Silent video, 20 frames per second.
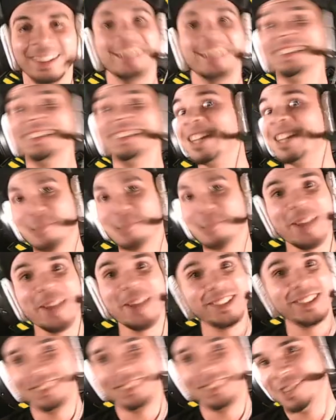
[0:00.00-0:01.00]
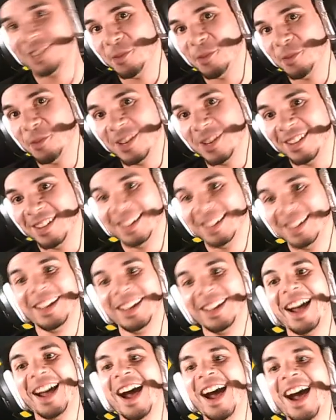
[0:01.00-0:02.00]
That's amazing. Tell me,
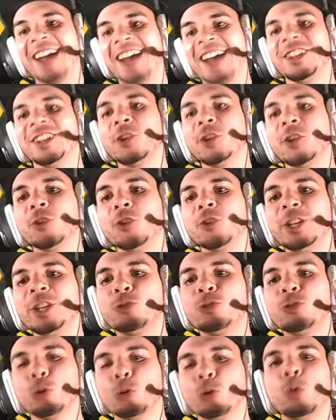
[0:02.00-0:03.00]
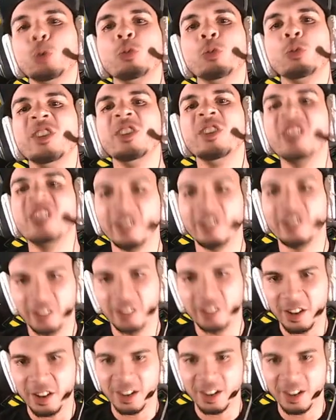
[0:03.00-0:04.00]
I literally drew
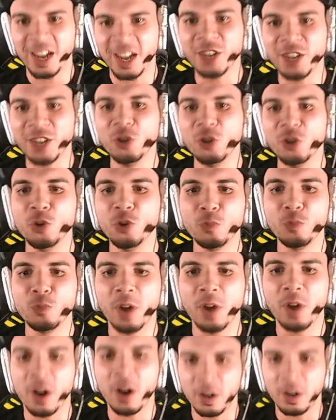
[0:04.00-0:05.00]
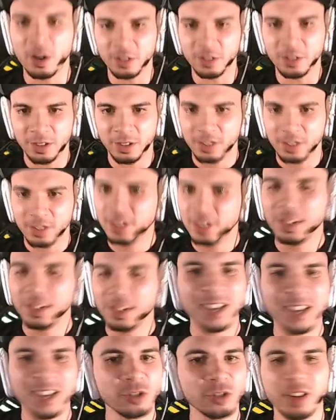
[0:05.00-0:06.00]
nothing, and it knew pond.
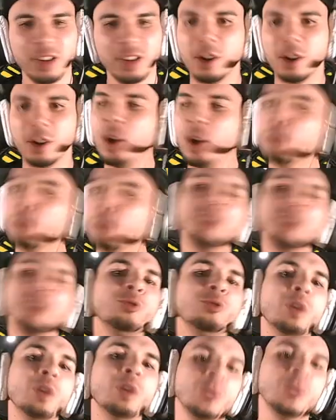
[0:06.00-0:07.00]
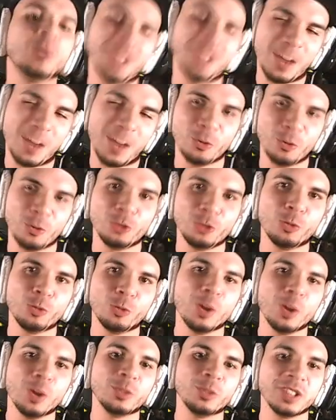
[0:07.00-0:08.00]
That's great. All right, we're gonna do it one more time. We're gonna do it
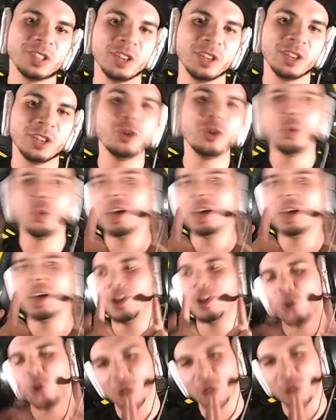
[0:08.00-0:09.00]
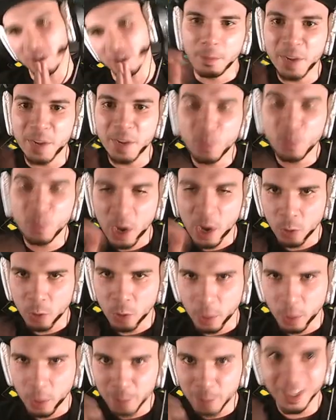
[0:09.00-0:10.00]
one more time. You know what? Hold on. Meanwhile,
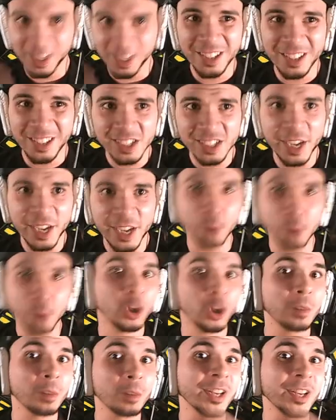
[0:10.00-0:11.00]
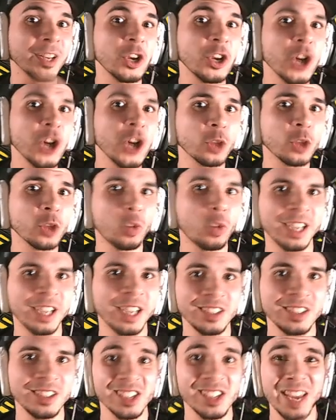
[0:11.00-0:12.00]
while we play this game, we're gonna play another one at
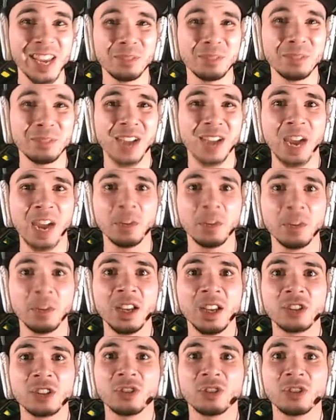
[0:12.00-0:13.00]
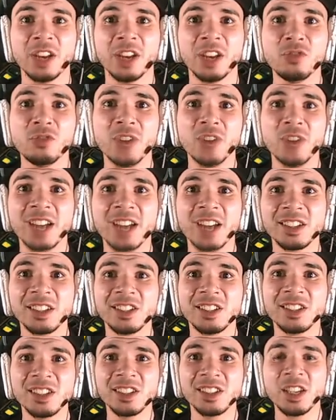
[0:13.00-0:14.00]
the same time so that you guys
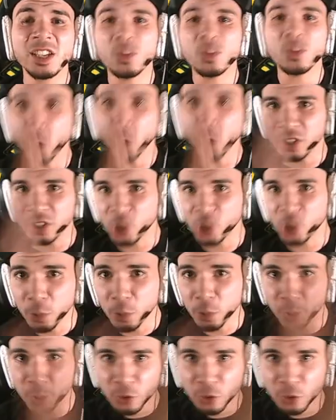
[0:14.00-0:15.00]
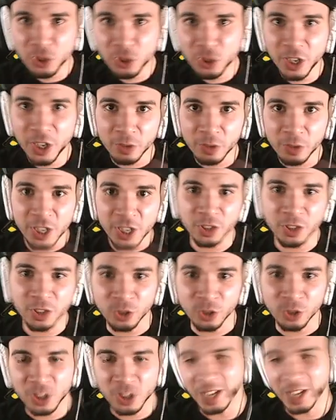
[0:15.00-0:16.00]
can see what the computer generation
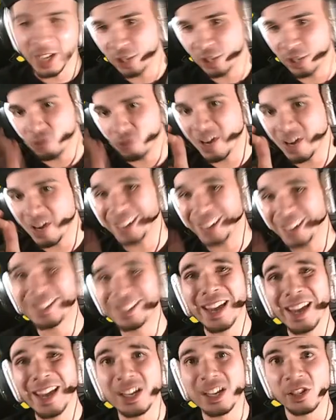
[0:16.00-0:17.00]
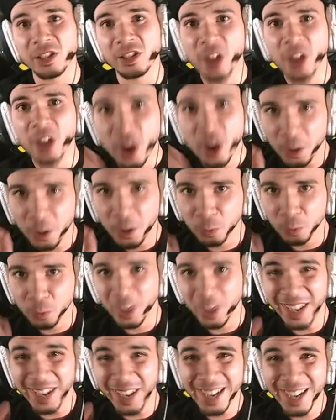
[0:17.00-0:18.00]
looks like. So you got a taste of
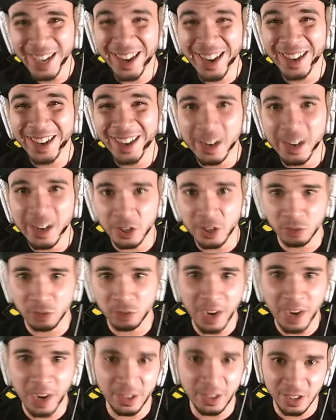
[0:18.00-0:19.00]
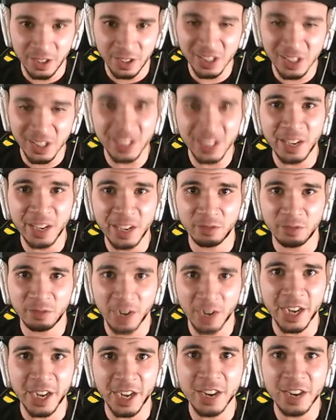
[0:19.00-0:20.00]
what AI is, right? This is it
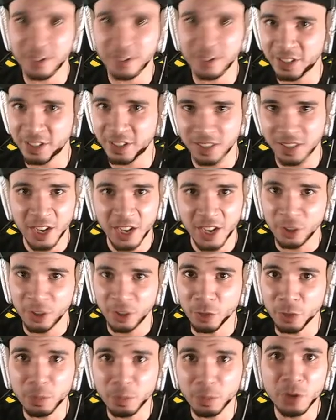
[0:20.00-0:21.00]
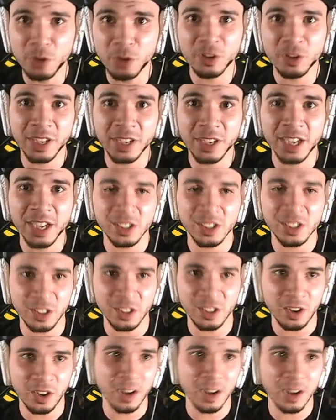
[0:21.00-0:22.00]
right here. It's the computer guessing.
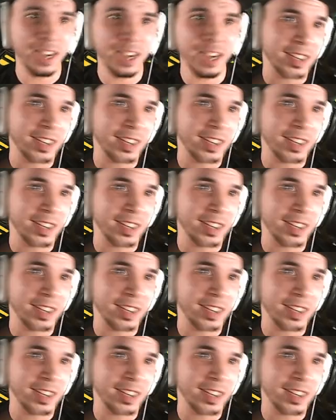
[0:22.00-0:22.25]
All right.